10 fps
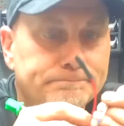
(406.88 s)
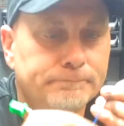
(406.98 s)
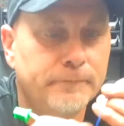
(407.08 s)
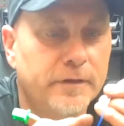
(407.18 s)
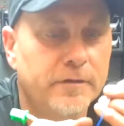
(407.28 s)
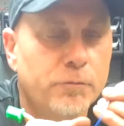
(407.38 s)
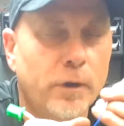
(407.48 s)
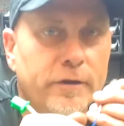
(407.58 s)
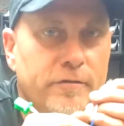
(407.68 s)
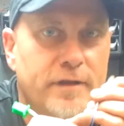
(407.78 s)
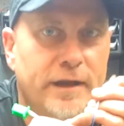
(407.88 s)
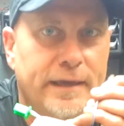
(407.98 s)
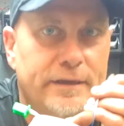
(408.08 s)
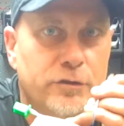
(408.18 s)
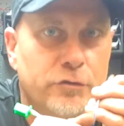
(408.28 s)
then this wire does not
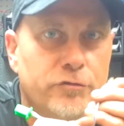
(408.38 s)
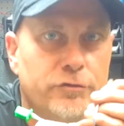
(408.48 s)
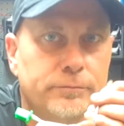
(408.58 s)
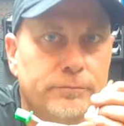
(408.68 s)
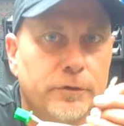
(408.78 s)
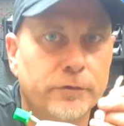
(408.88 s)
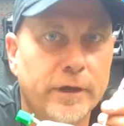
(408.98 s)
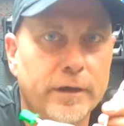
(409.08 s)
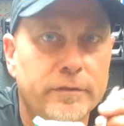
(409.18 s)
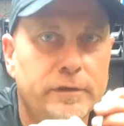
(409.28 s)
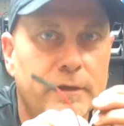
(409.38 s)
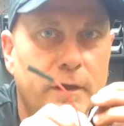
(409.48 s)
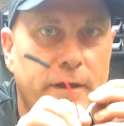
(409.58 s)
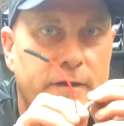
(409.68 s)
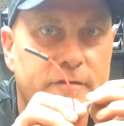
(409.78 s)
get used. Okay, the
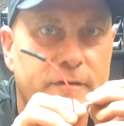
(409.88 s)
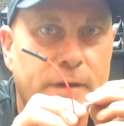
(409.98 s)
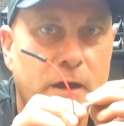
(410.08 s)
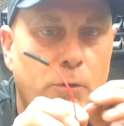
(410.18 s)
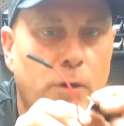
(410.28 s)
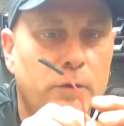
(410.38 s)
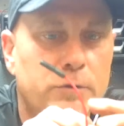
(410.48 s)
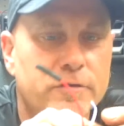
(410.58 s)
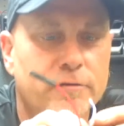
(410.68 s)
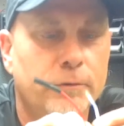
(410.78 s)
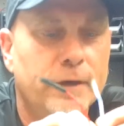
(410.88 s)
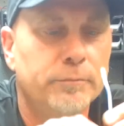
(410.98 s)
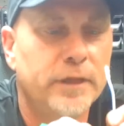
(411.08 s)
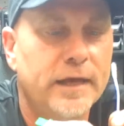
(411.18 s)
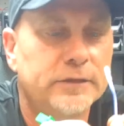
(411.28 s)
AC power wire, which is the red and
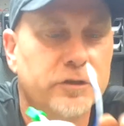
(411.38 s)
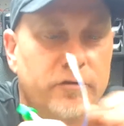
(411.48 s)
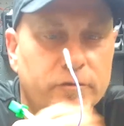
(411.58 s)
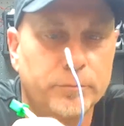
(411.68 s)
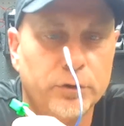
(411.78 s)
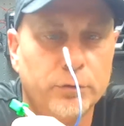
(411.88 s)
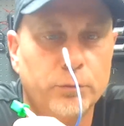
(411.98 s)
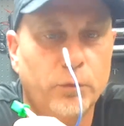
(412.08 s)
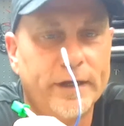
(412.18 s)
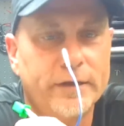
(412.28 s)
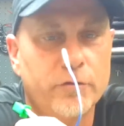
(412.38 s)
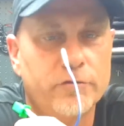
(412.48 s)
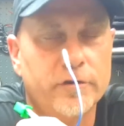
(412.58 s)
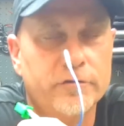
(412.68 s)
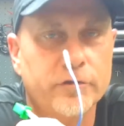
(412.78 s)
black. Just the blue and white goes
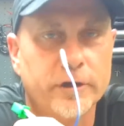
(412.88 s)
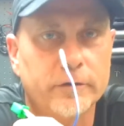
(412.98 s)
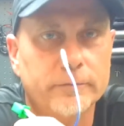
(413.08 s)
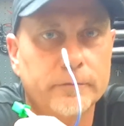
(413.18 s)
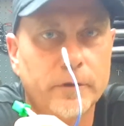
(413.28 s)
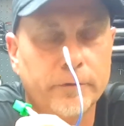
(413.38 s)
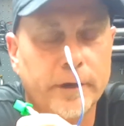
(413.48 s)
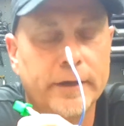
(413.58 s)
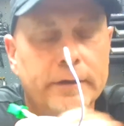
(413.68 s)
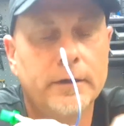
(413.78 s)
to the trigger. Okay.